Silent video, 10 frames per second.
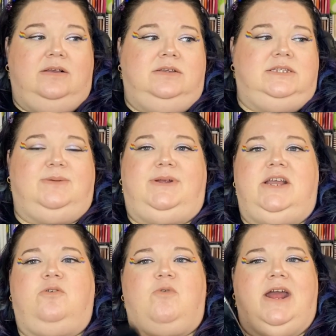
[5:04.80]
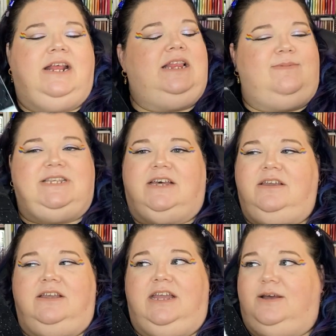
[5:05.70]
somebody on Reddit, let me tell
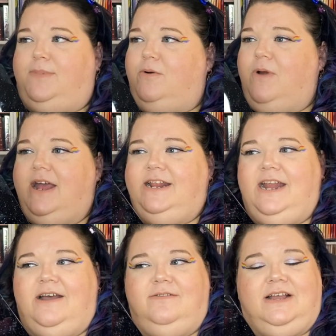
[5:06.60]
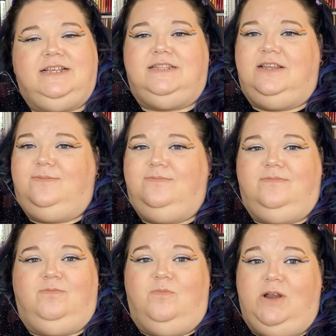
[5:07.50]
you, get up on Reddit now. That the
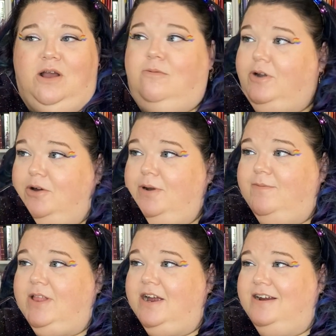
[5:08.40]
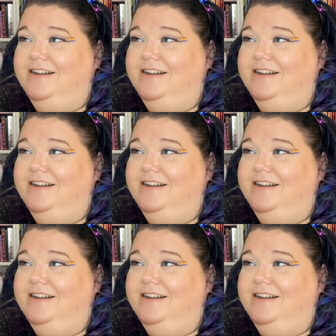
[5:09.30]
We know what we're doing over there.